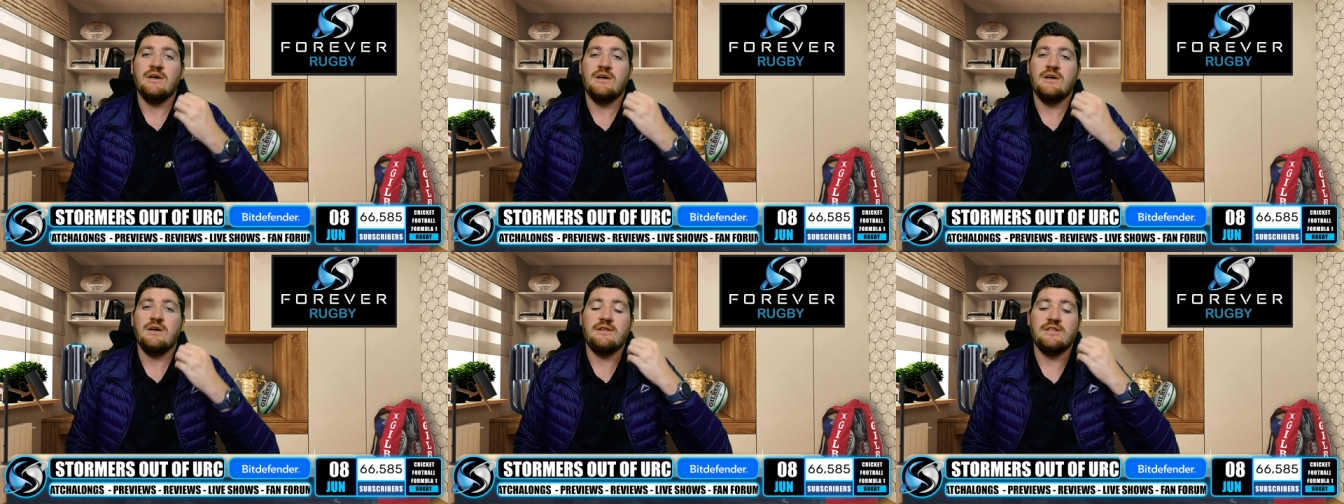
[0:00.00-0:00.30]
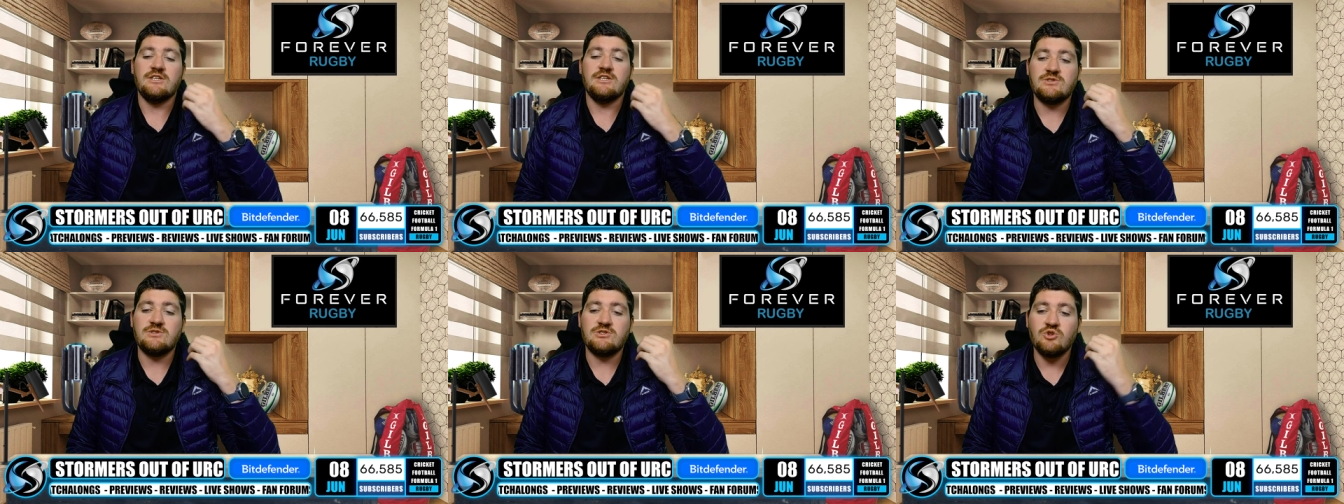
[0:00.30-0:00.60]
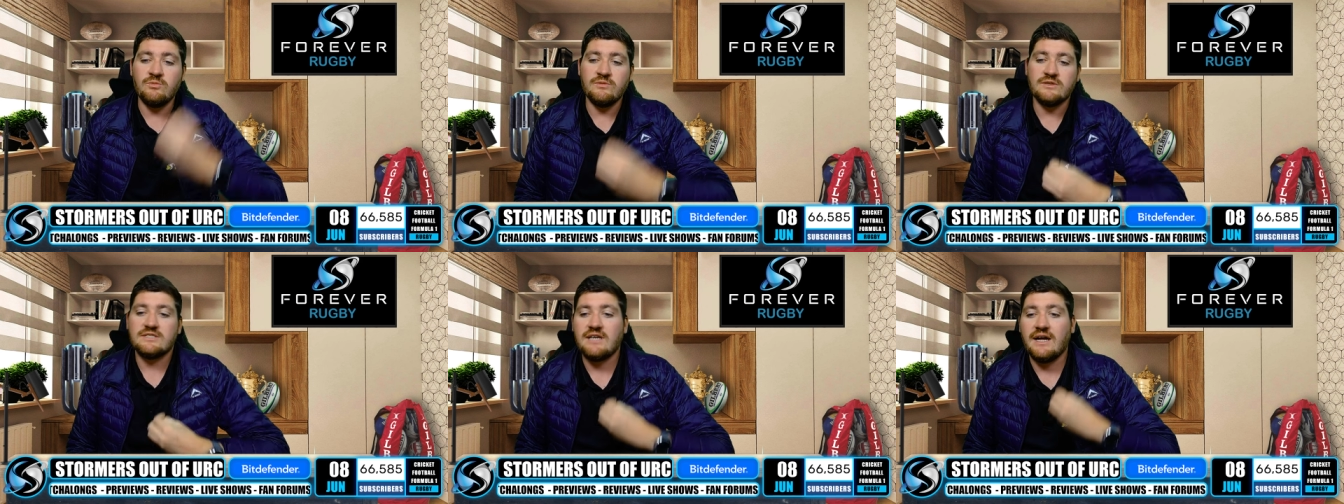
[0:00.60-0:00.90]
The
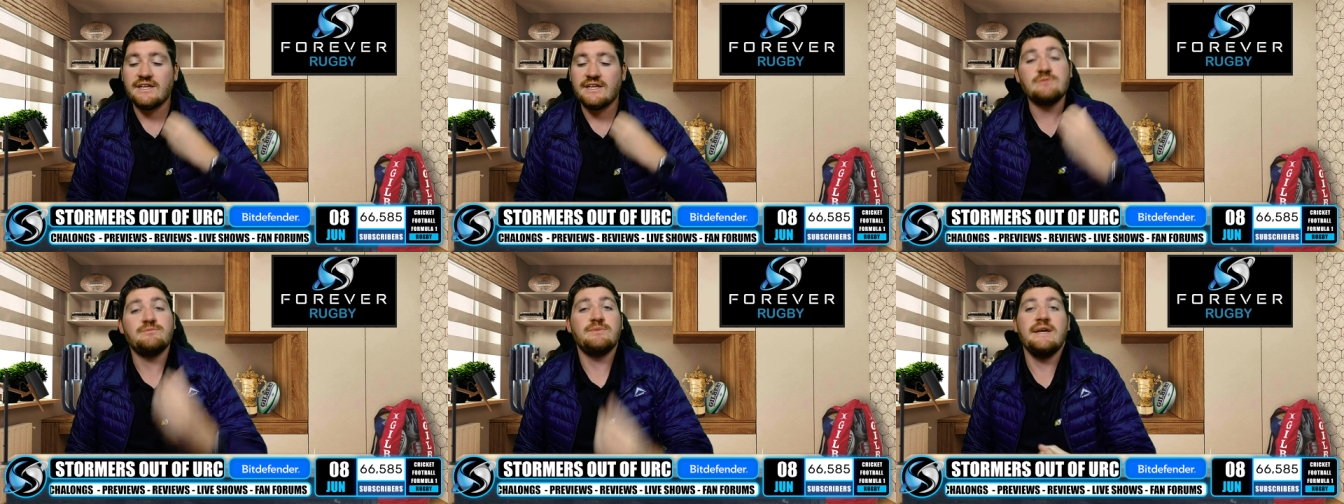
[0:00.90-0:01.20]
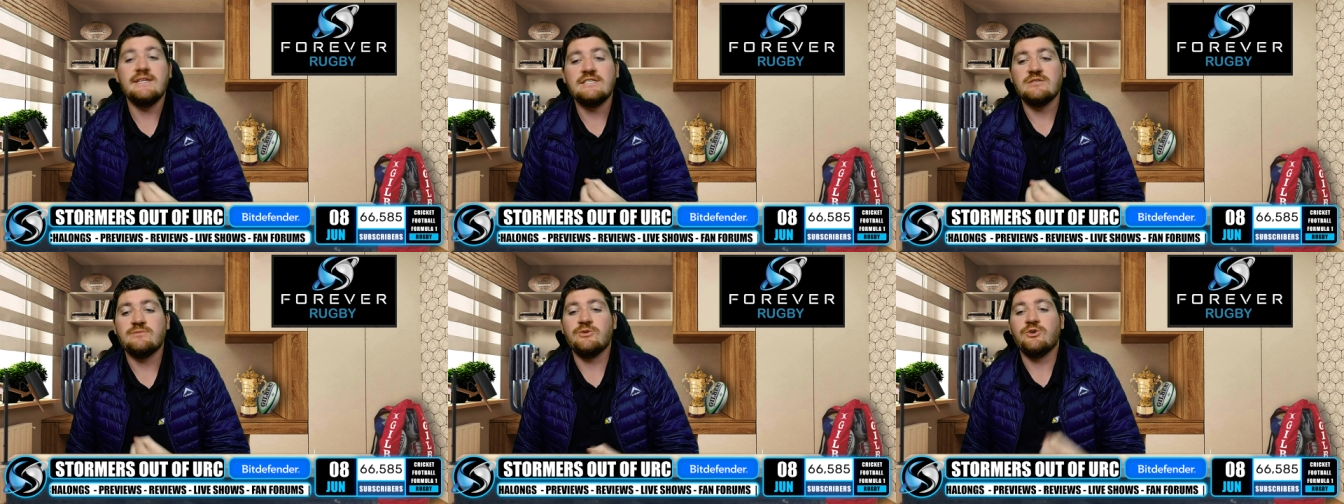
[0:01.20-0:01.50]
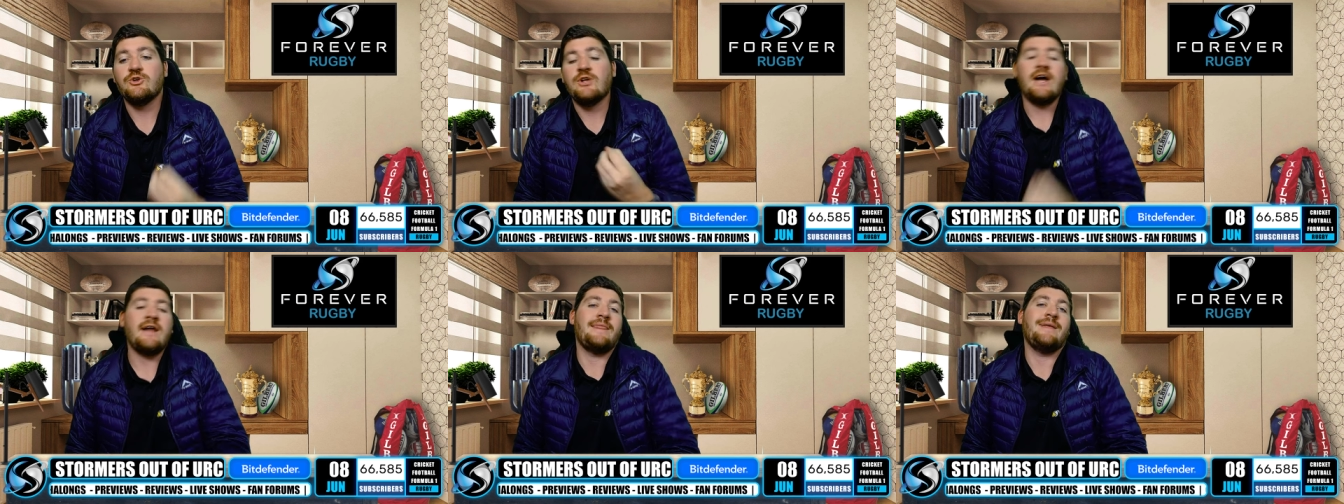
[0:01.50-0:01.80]
Stormers side is
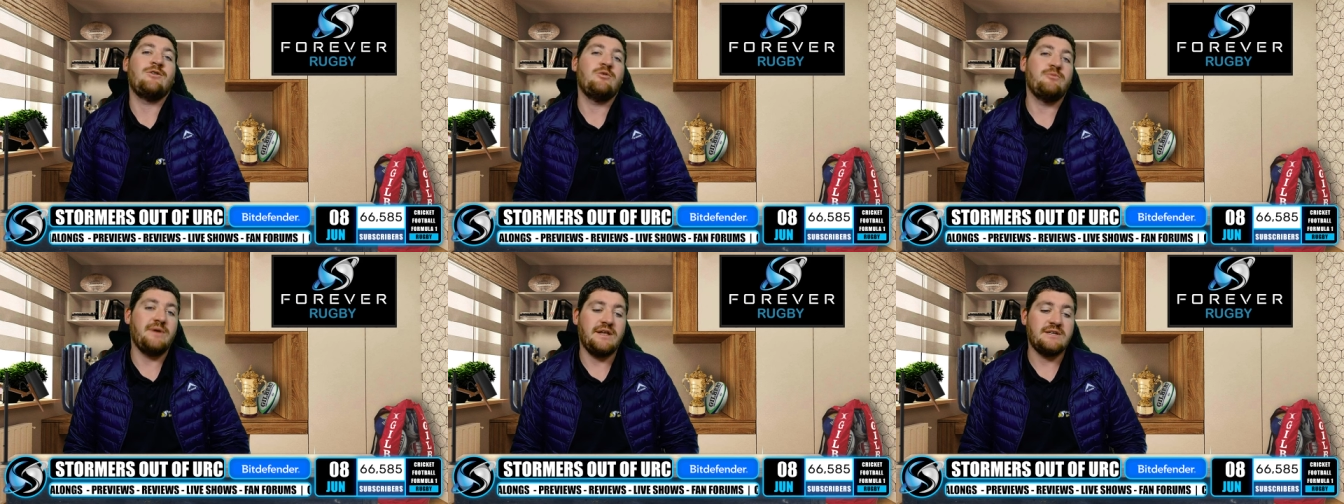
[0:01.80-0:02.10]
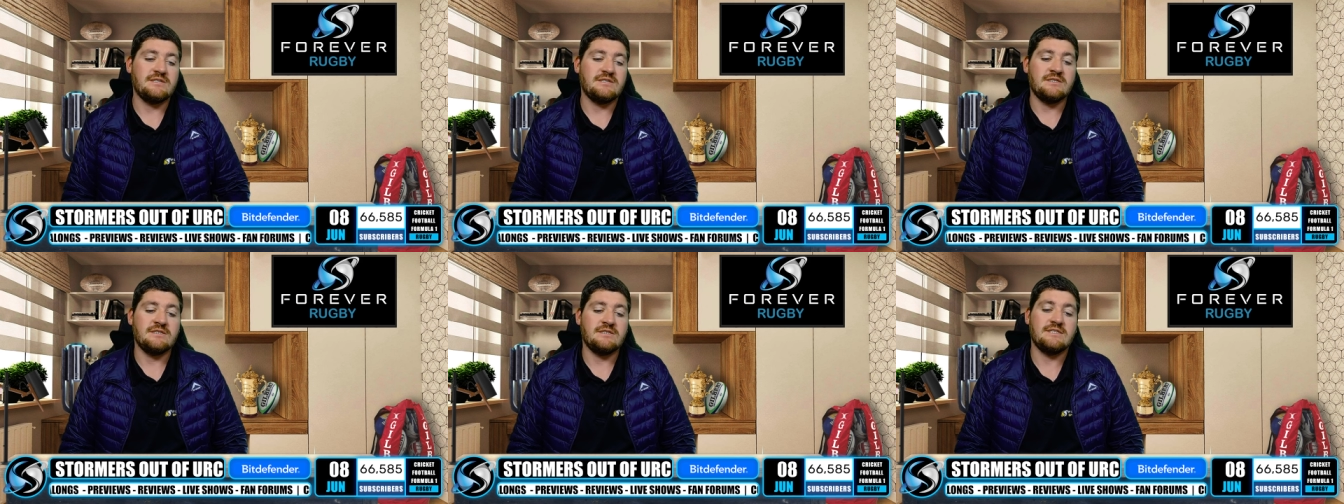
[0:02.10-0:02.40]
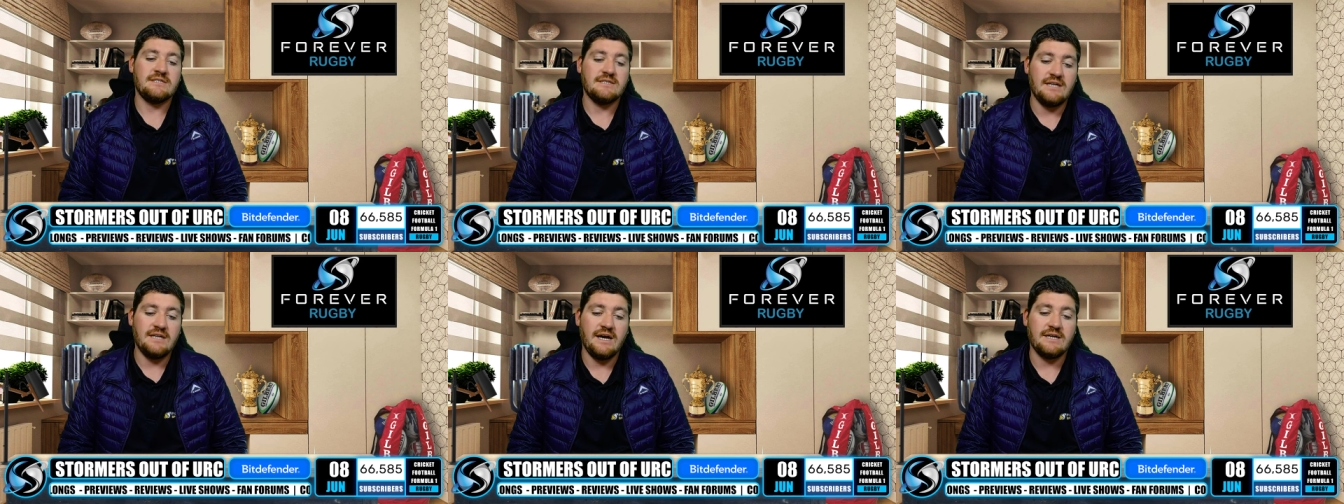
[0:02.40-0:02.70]
beatable, and they were beaten
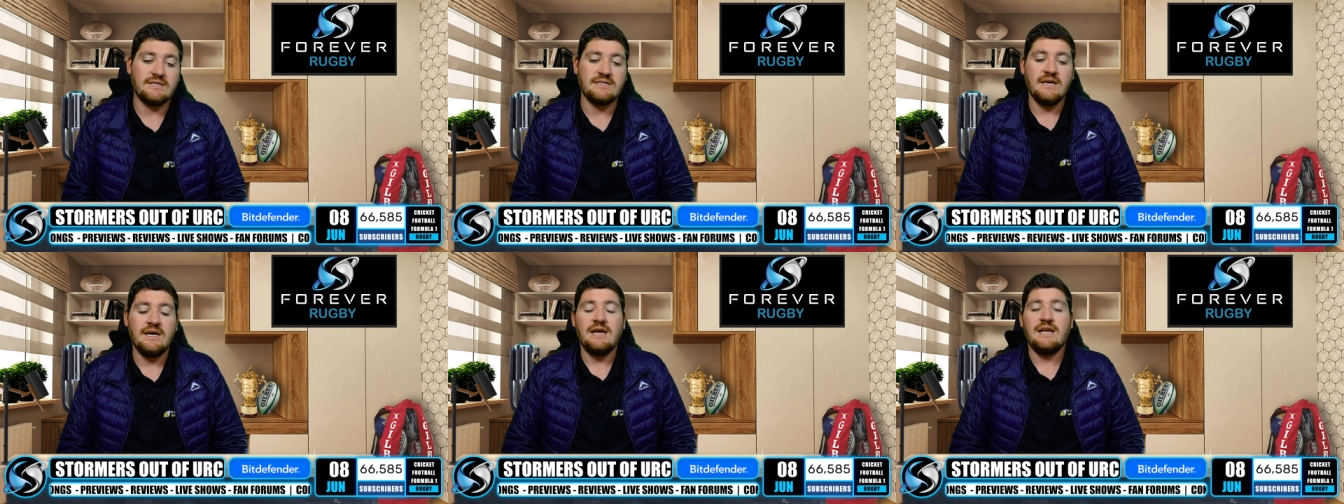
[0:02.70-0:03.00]
tonight.